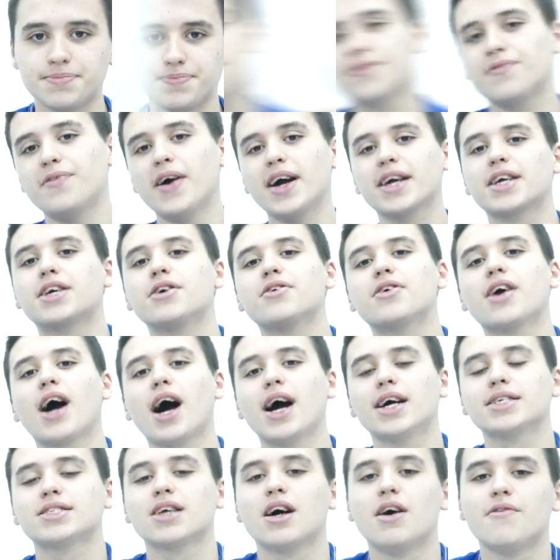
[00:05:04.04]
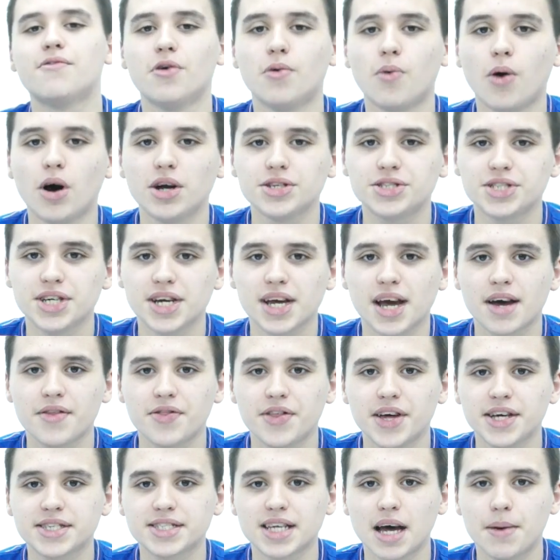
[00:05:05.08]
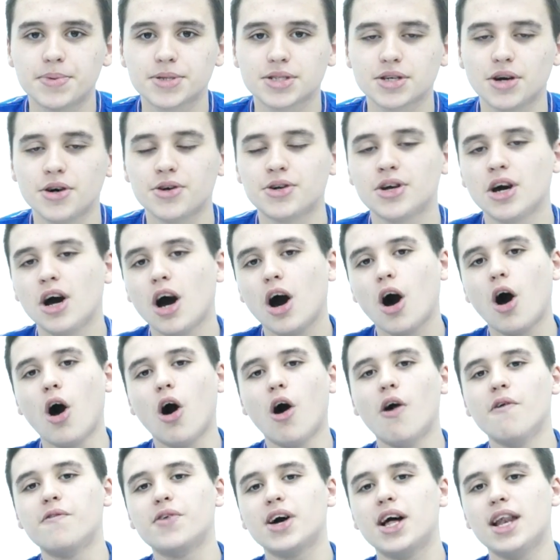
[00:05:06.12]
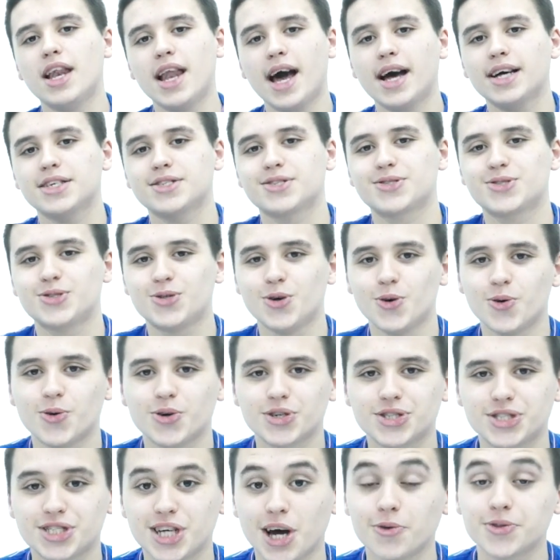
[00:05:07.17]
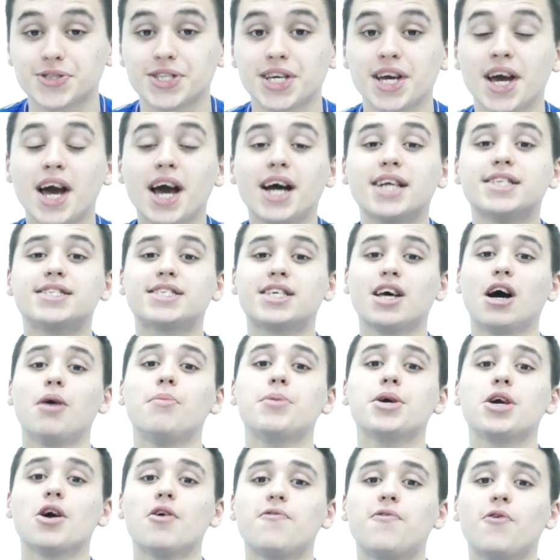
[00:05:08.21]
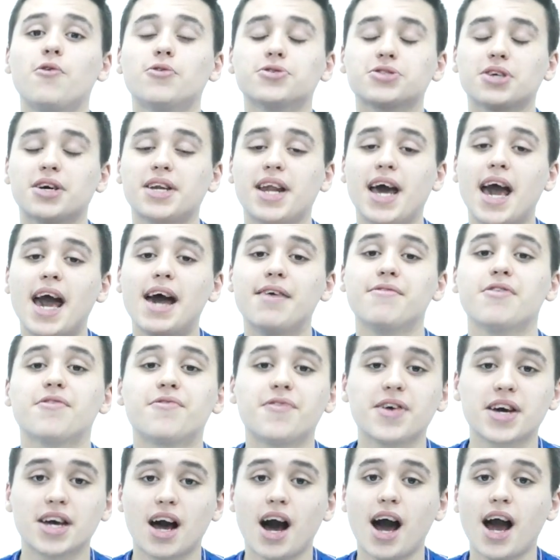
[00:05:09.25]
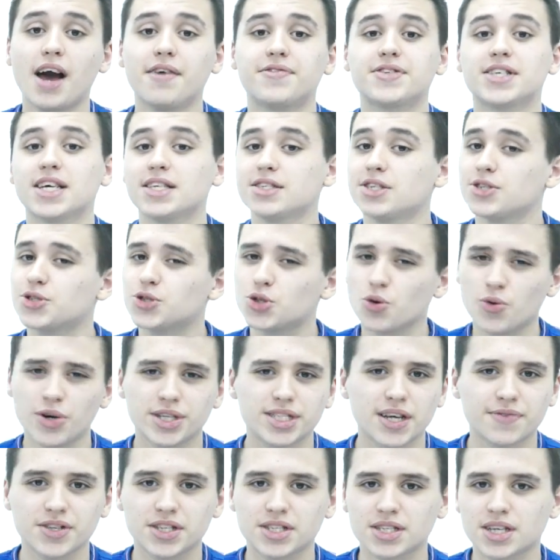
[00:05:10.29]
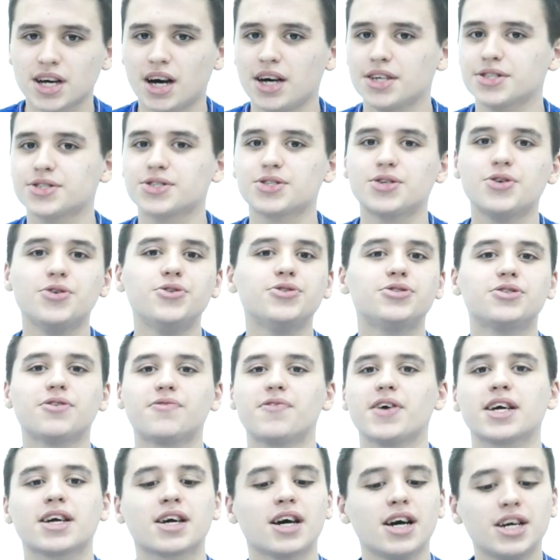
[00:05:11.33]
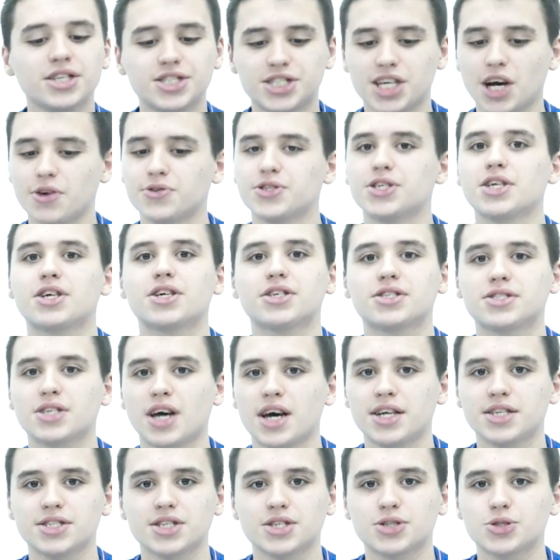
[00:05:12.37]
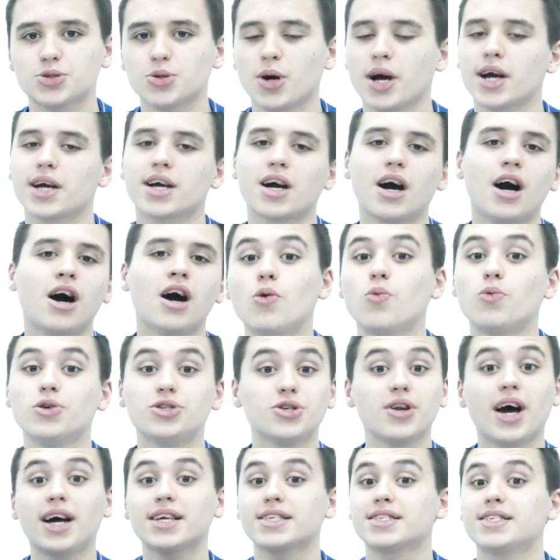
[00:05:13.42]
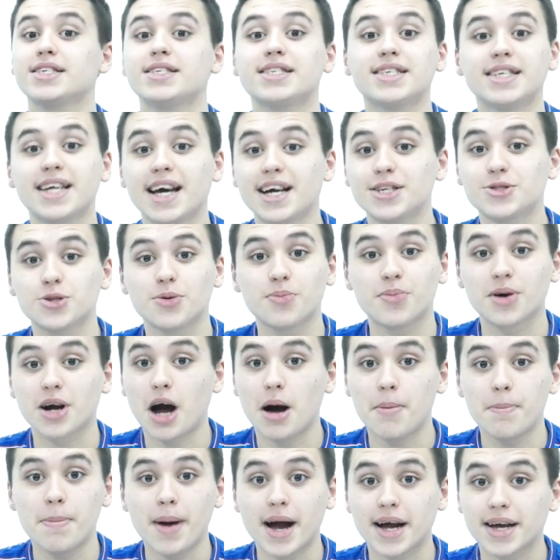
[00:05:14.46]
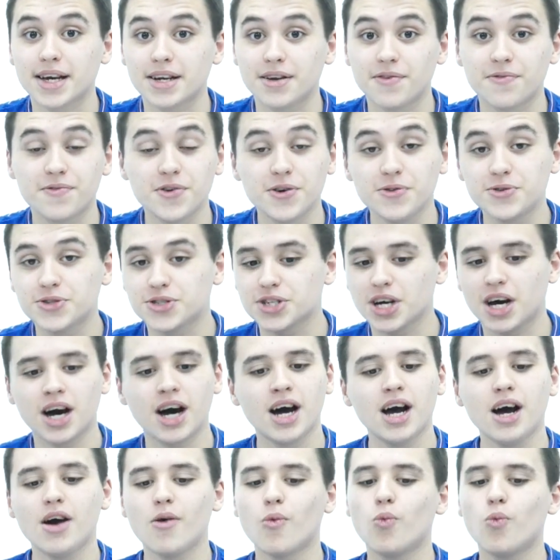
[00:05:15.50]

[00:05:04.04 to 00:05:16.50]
So thank you guys for watching this episode of Let's Talk Chelsea. Tell me your thoughts on everything I have said, the stories I've discussed. Who do you think Chelsea could sign as a striker? Would you like to see Didier Drogba come back in the future?